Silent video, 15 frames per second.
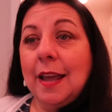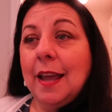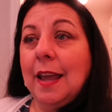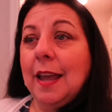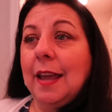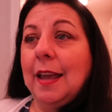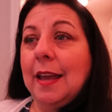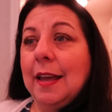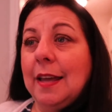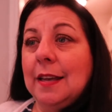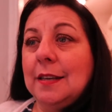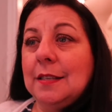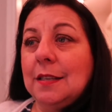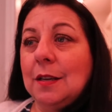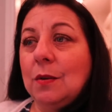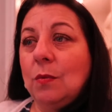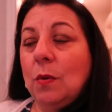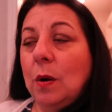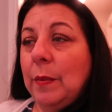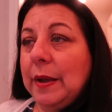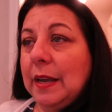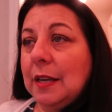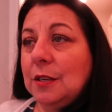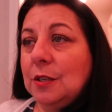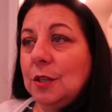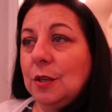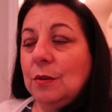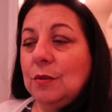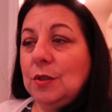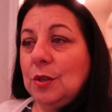and what we can
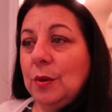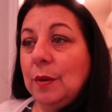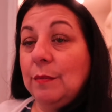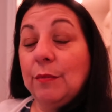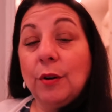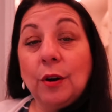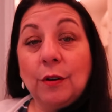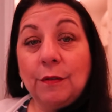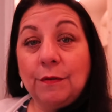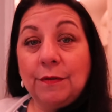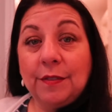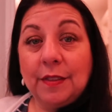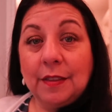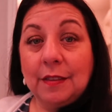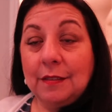do to improve,